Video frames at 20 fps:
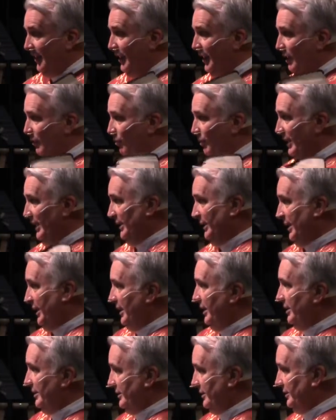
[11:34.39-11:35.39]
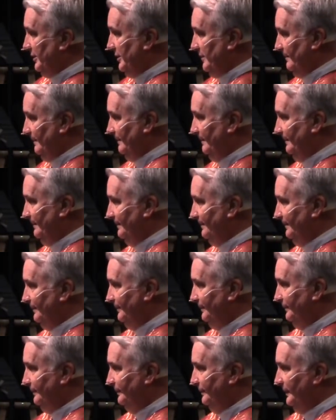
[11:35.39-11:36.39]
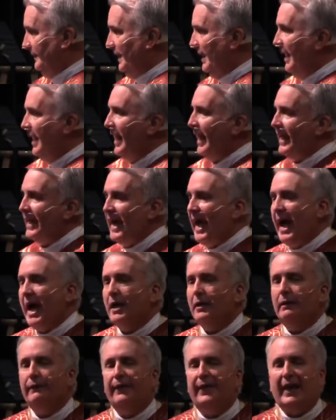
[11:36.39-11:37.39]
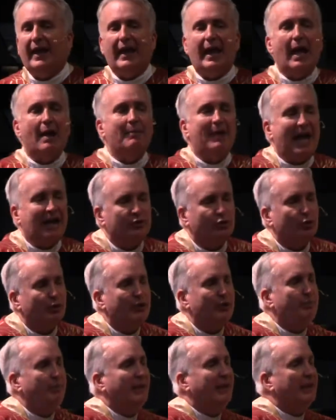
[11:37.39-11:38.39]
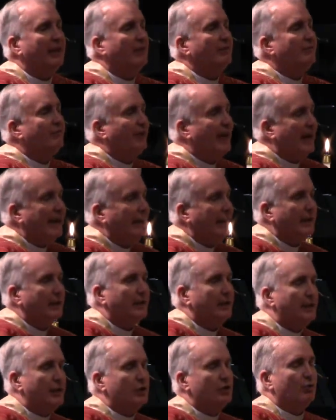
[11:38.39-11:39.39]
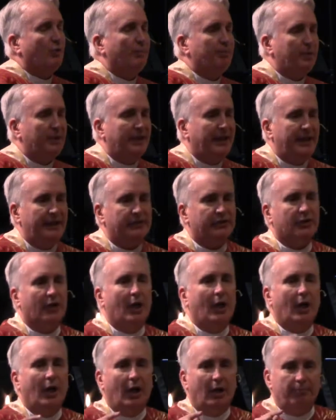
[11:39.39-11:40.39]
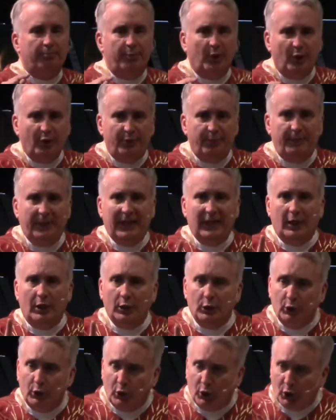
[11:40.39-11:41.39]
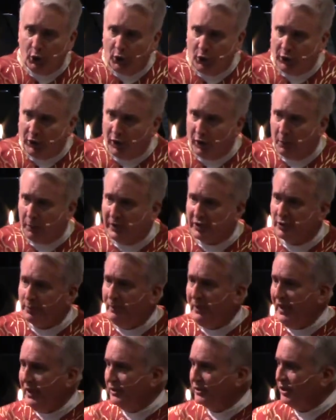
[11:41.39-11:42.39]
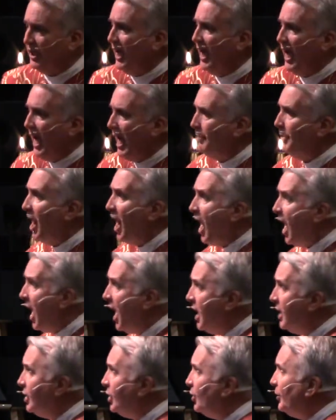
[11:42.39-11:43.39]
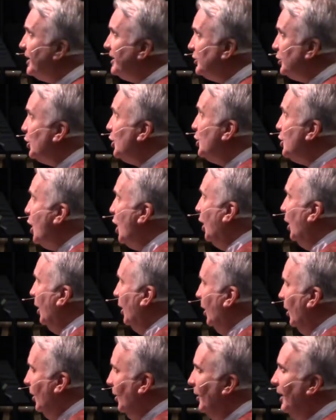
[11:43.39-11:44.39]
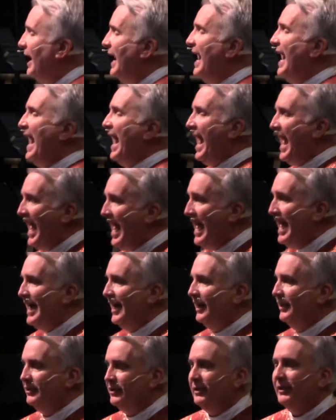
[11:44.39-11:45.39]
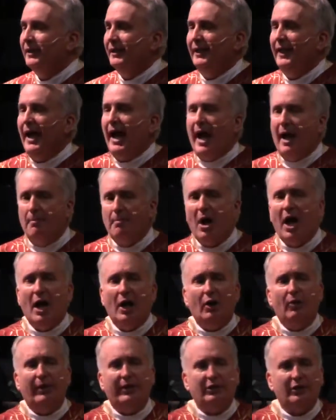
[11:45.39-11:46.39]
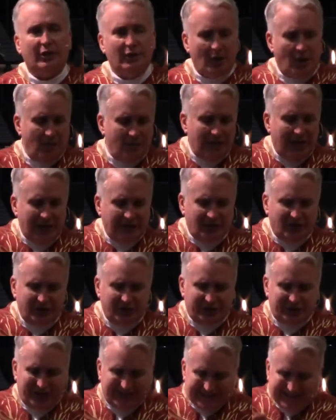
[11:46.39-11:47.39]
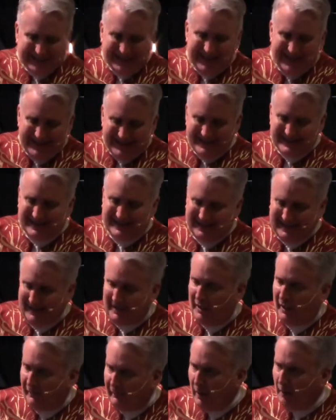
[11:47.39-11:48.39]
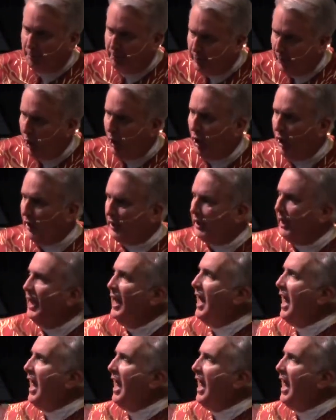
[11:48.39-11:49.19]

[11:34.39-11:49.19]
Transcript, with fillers: it really is. And out of that, I'm actually being invited into a place of both being a learner, which means I'm hungry to know, and I'm hungry to know not just the content of a book,